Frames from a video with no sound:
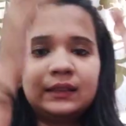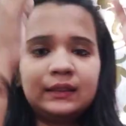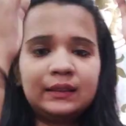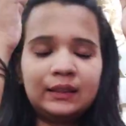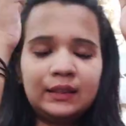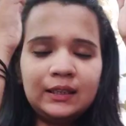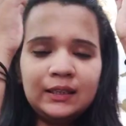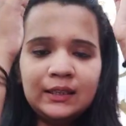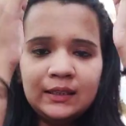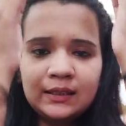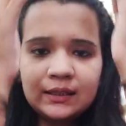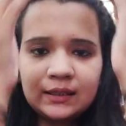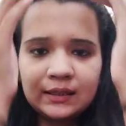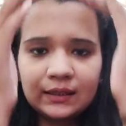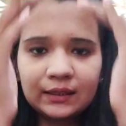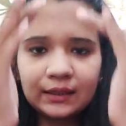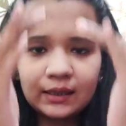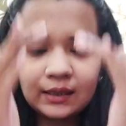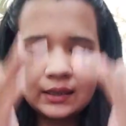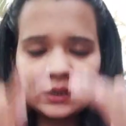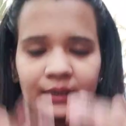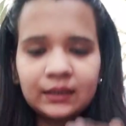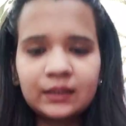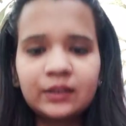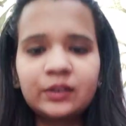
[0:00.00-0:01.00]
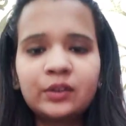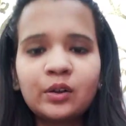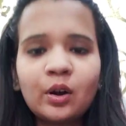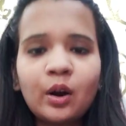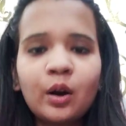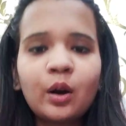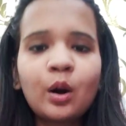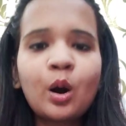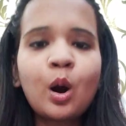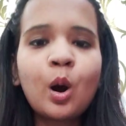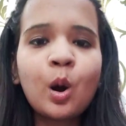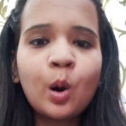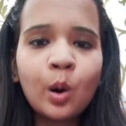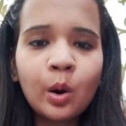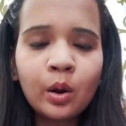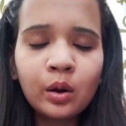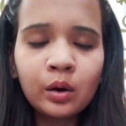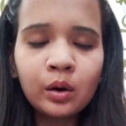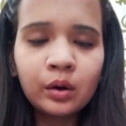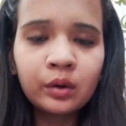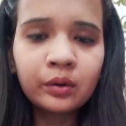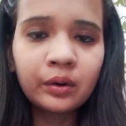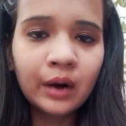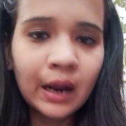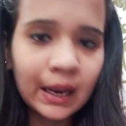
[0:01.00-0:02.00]
This is your
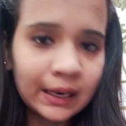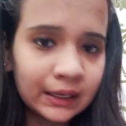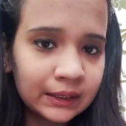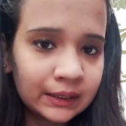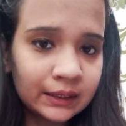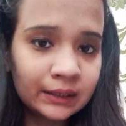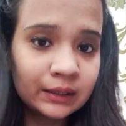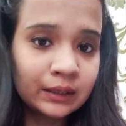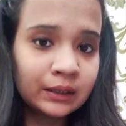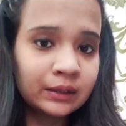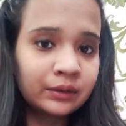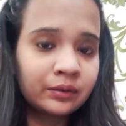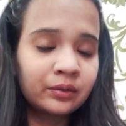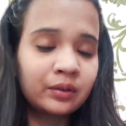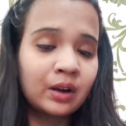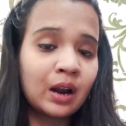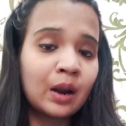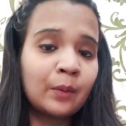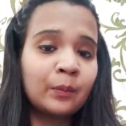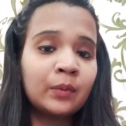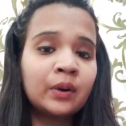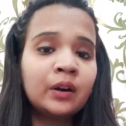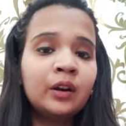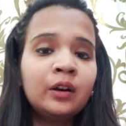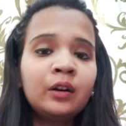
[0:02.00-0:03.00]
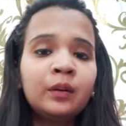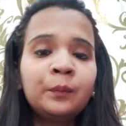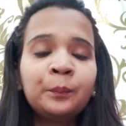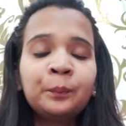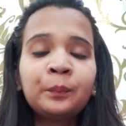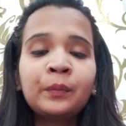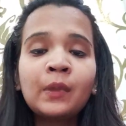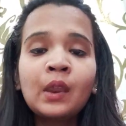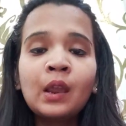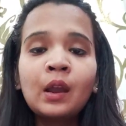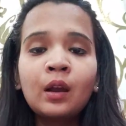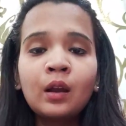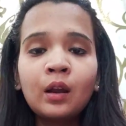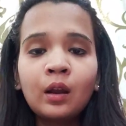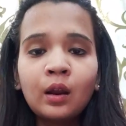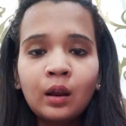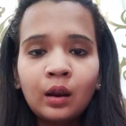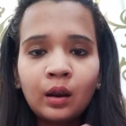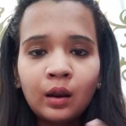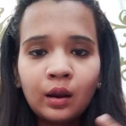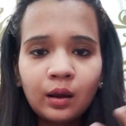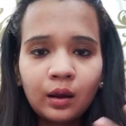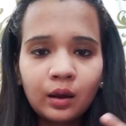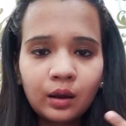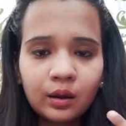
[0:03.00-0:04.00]
whole writing and grammar
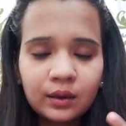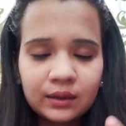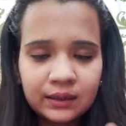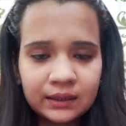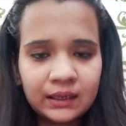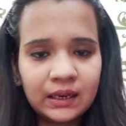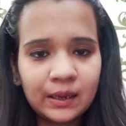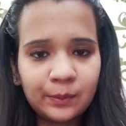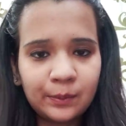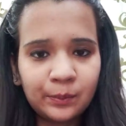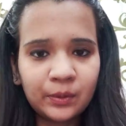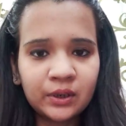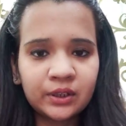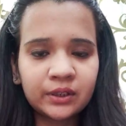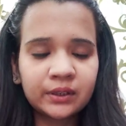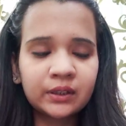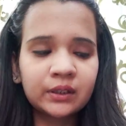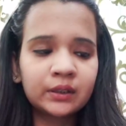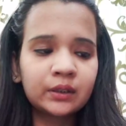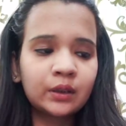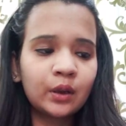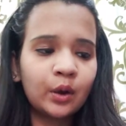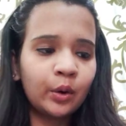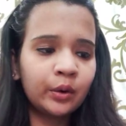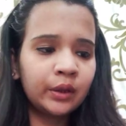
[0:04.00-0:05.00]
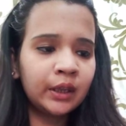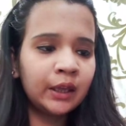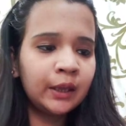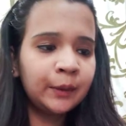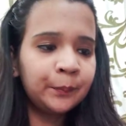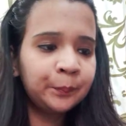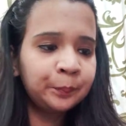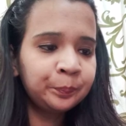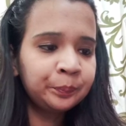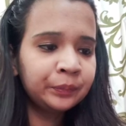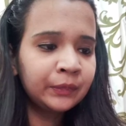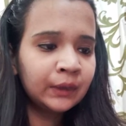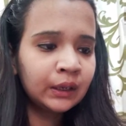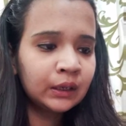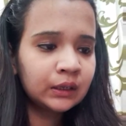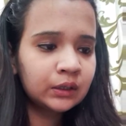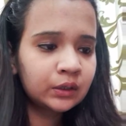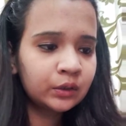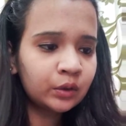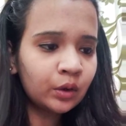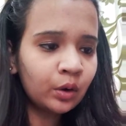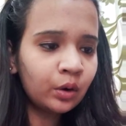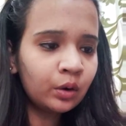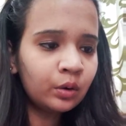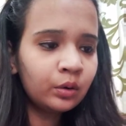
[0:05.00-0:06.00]
syllabus. Okay,
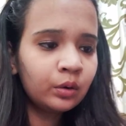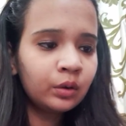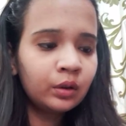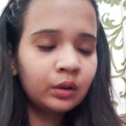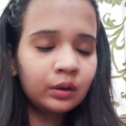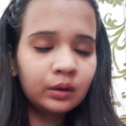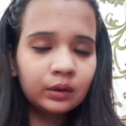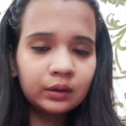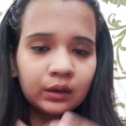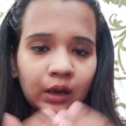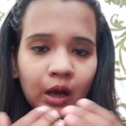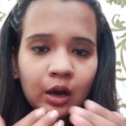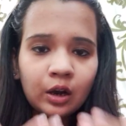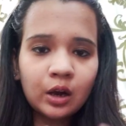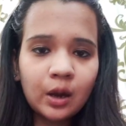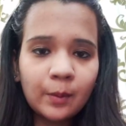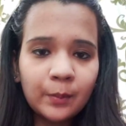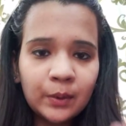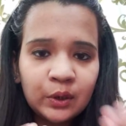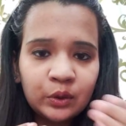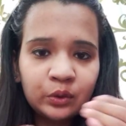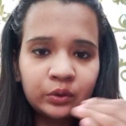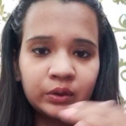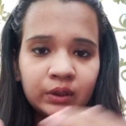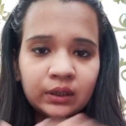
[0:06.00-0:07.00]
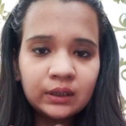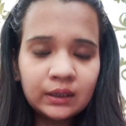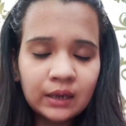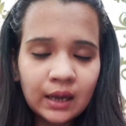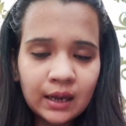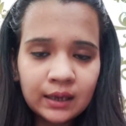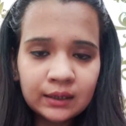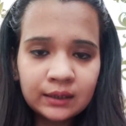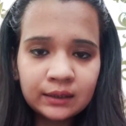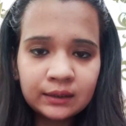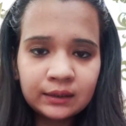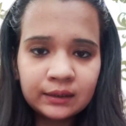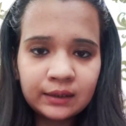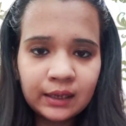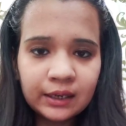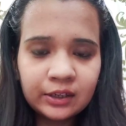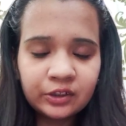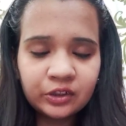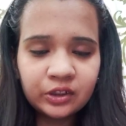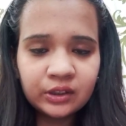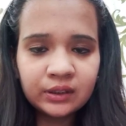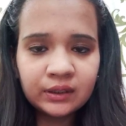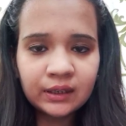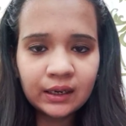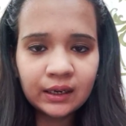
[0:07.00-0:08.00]
so now coming to the last
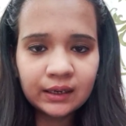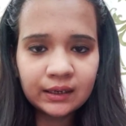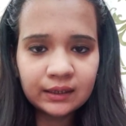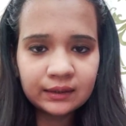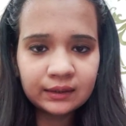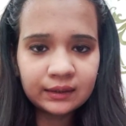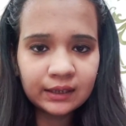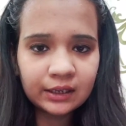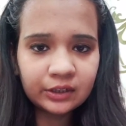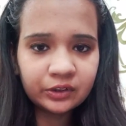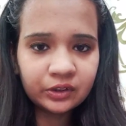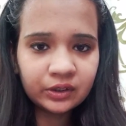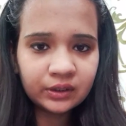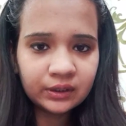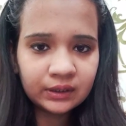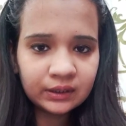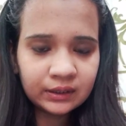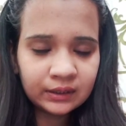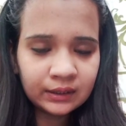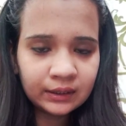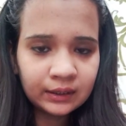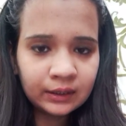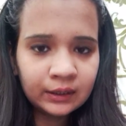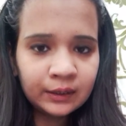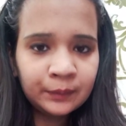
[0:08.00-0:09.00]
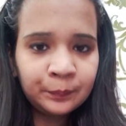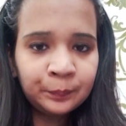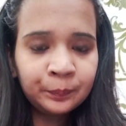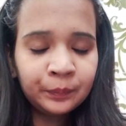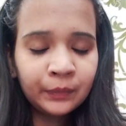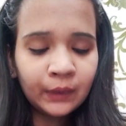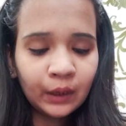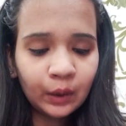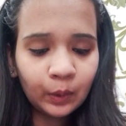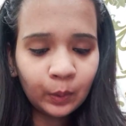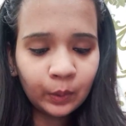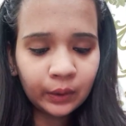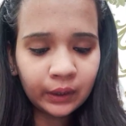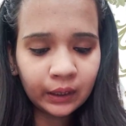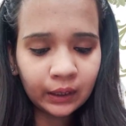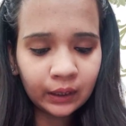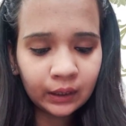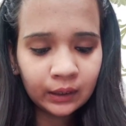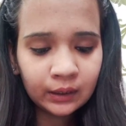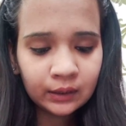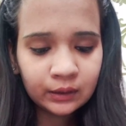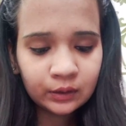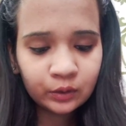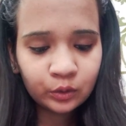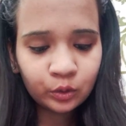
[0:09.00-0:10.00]
section, that is section C. Okay,
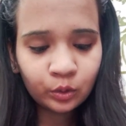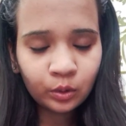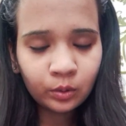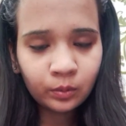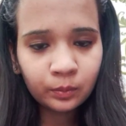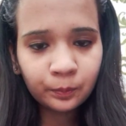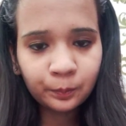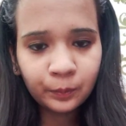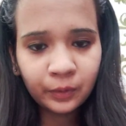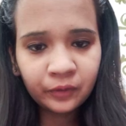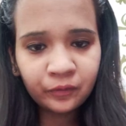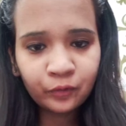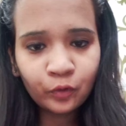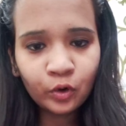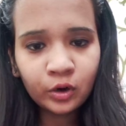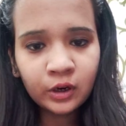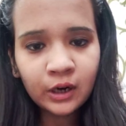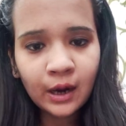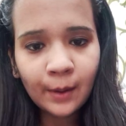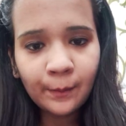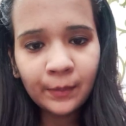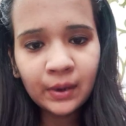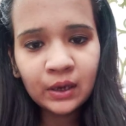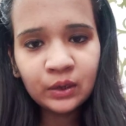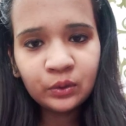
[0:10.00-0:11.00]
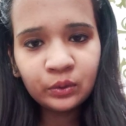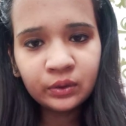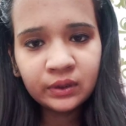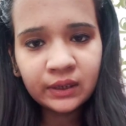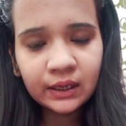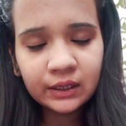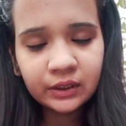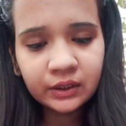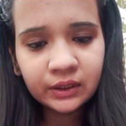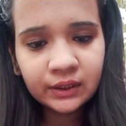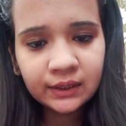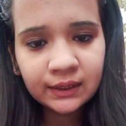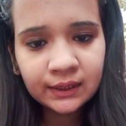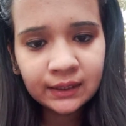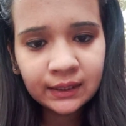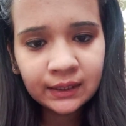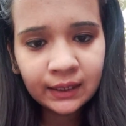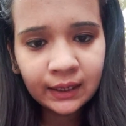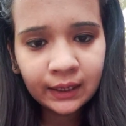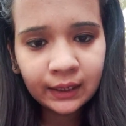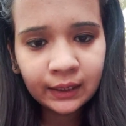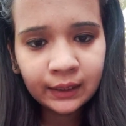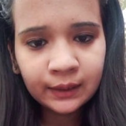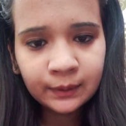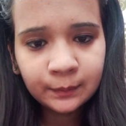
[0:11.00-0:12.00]
so before coming to section
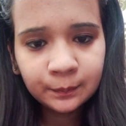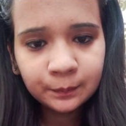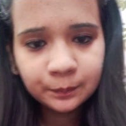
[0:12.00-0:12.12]
C,